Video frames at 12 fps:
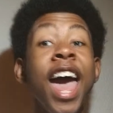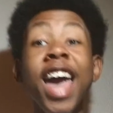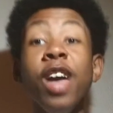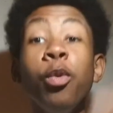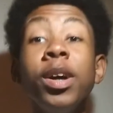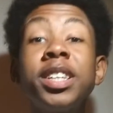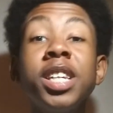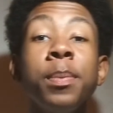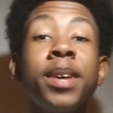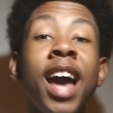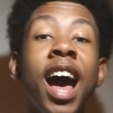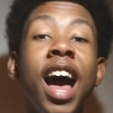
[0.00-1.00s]
Hey, what's
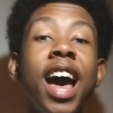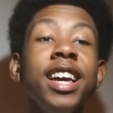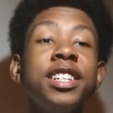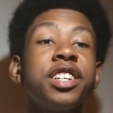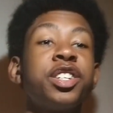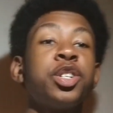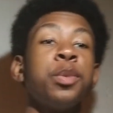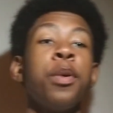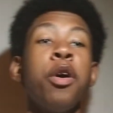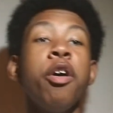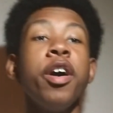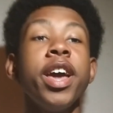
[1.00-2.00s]
up, guys? It's your
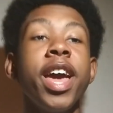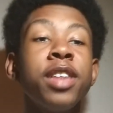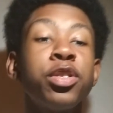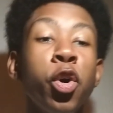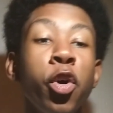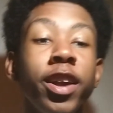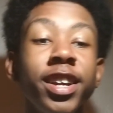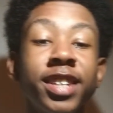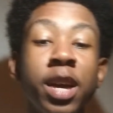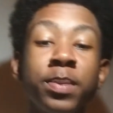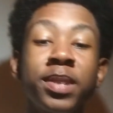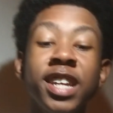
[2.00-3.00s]
boy,
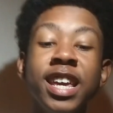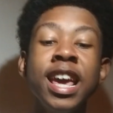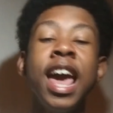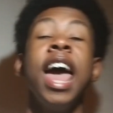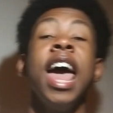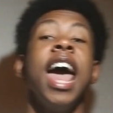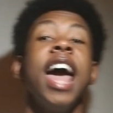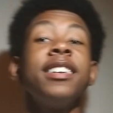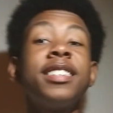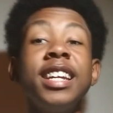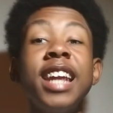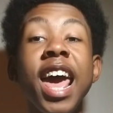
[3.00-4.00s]
Anthorius MC,
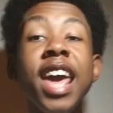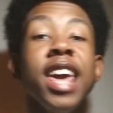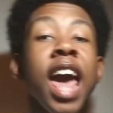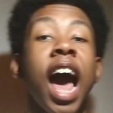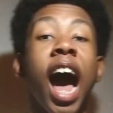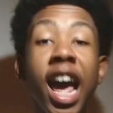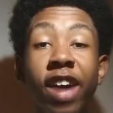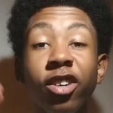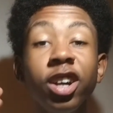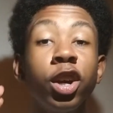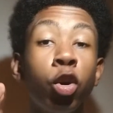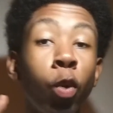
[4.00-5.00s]
and today I
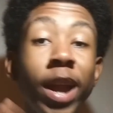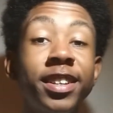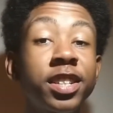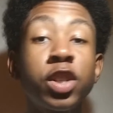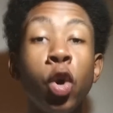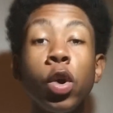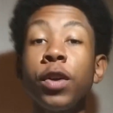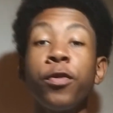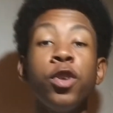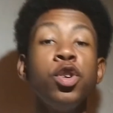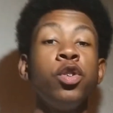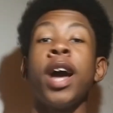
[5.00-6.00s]
have a great story
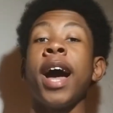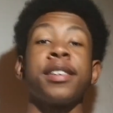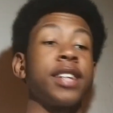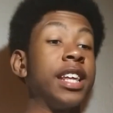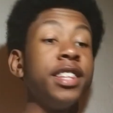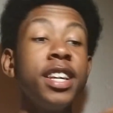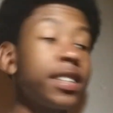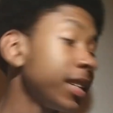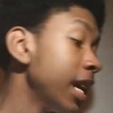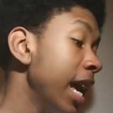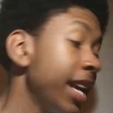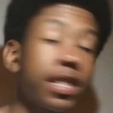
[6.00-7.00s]
for you guys, and
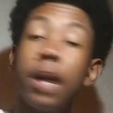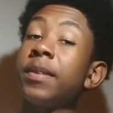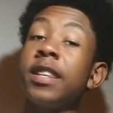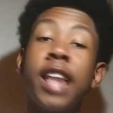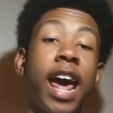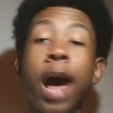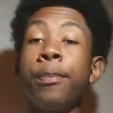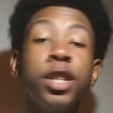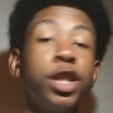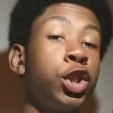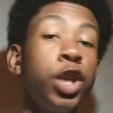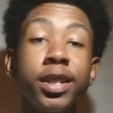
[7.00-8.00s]
this is something that
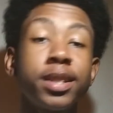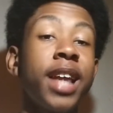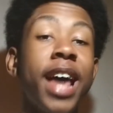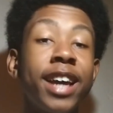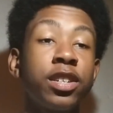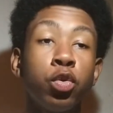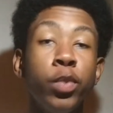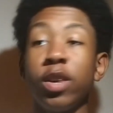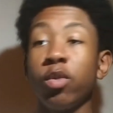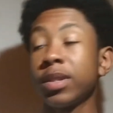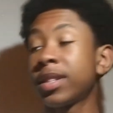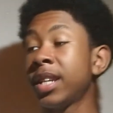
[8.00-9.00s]
happened just last
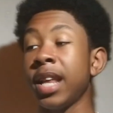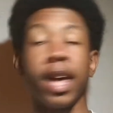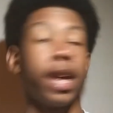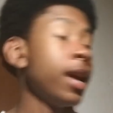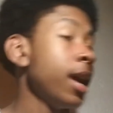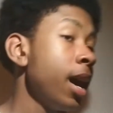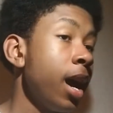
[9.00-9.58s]
week. What's today?